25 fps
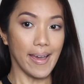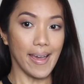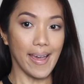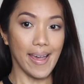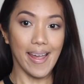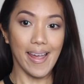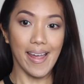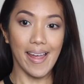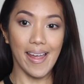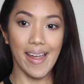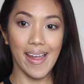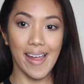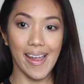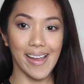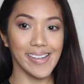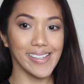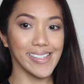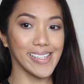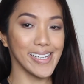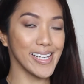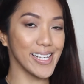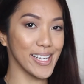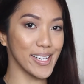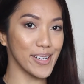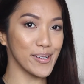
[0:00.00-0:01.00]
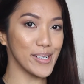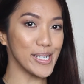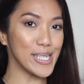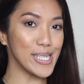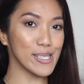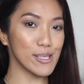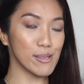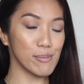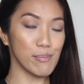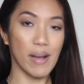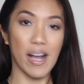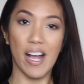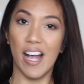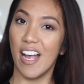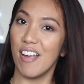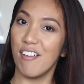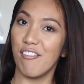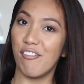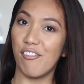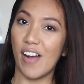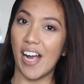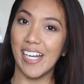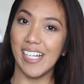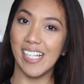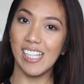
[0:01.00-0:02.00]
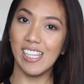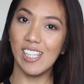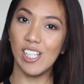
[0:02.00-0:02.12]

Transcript: And here is my final